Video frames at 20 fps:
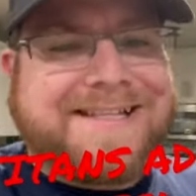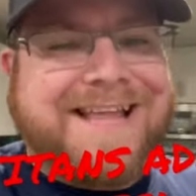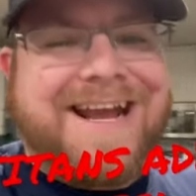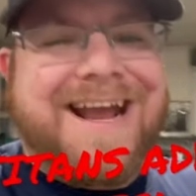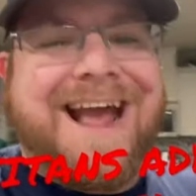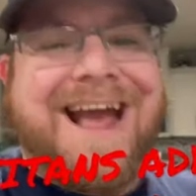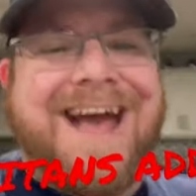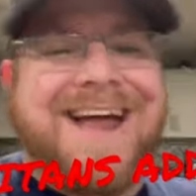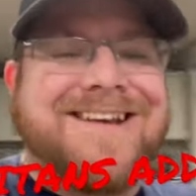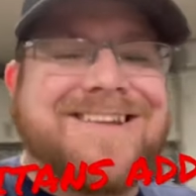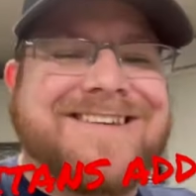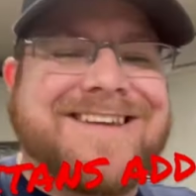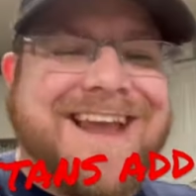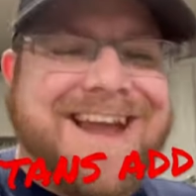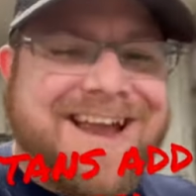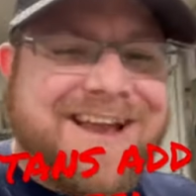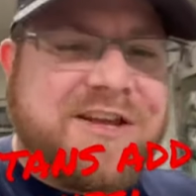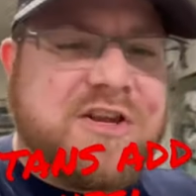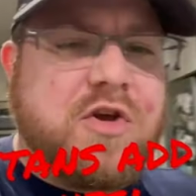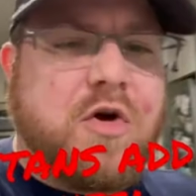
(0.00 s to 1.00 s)
They add
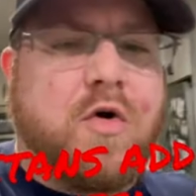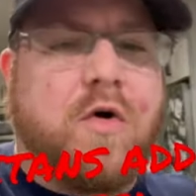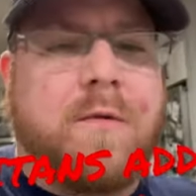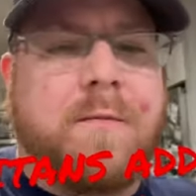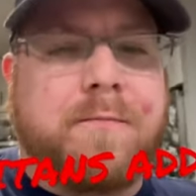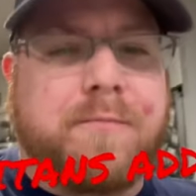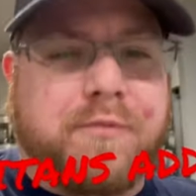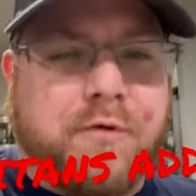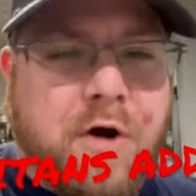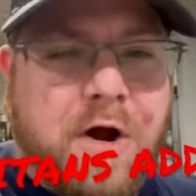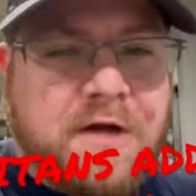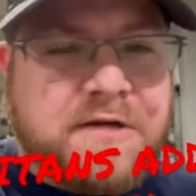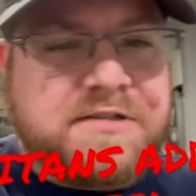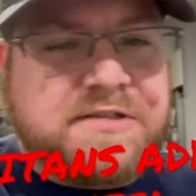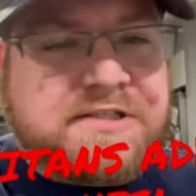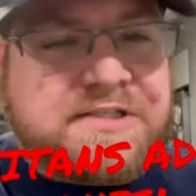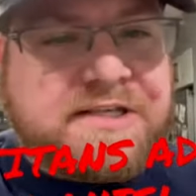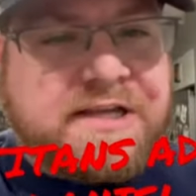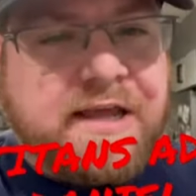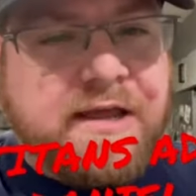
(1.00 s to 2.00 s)
Daniel
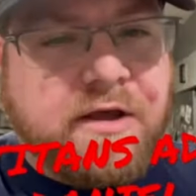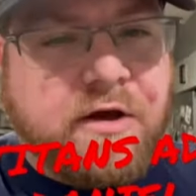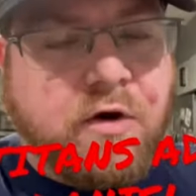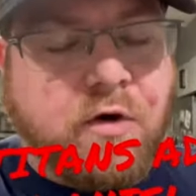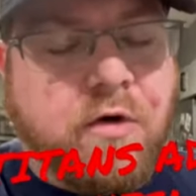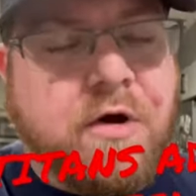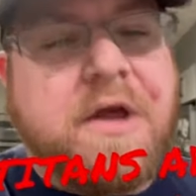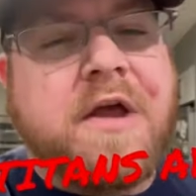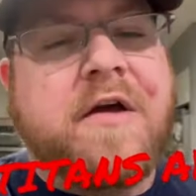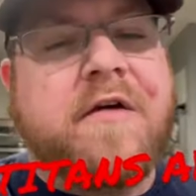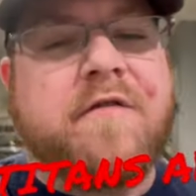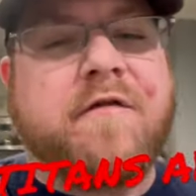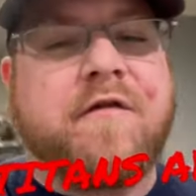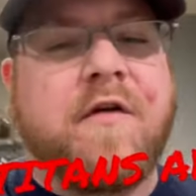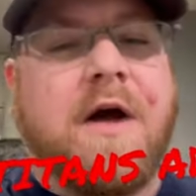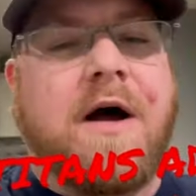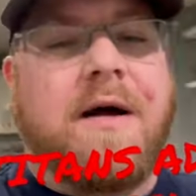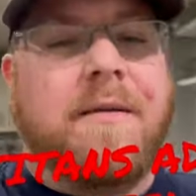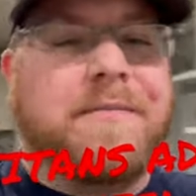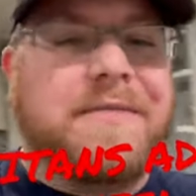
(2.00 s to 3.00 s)
Brunskill
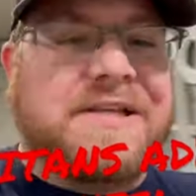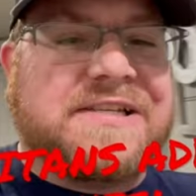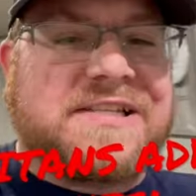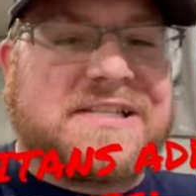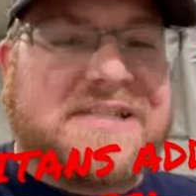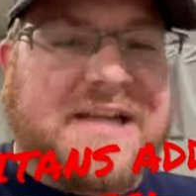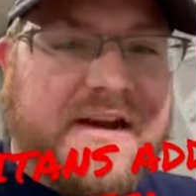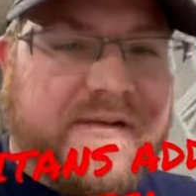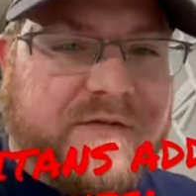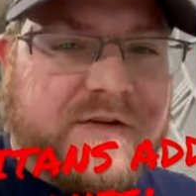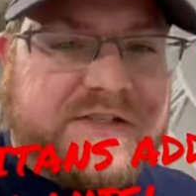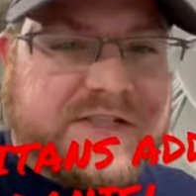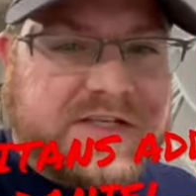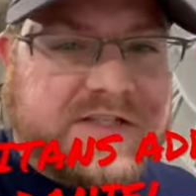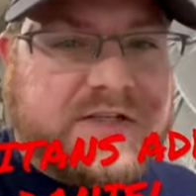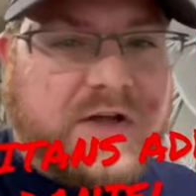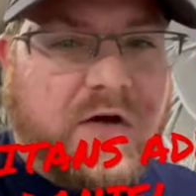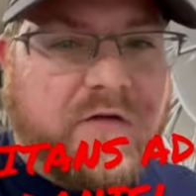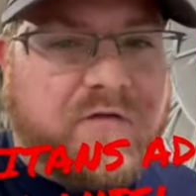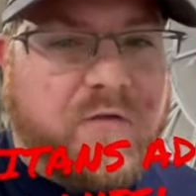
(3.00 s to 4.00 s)
from the San
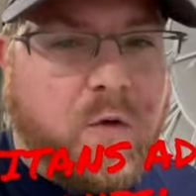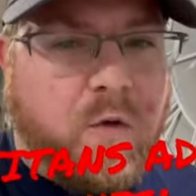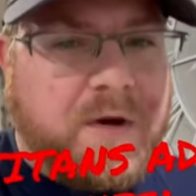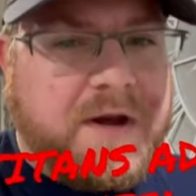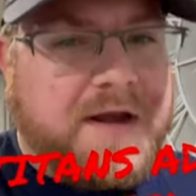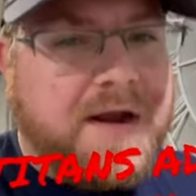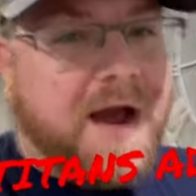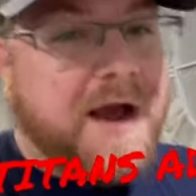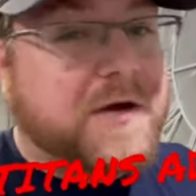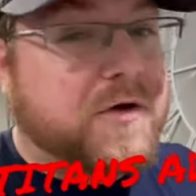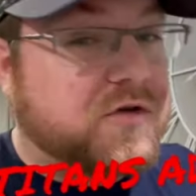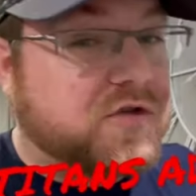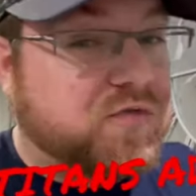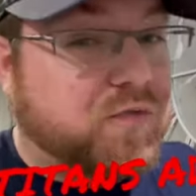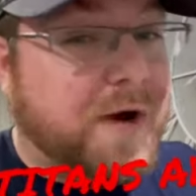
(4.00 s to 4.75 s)
Francisco 49ers.